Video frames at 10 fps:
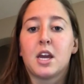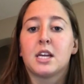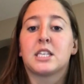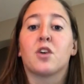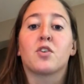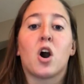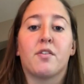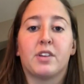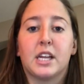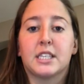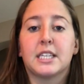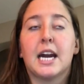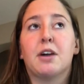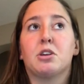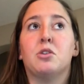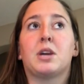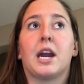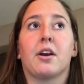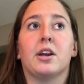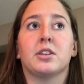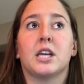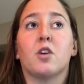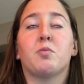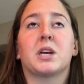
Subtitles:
self-confidence and how you carry yourself.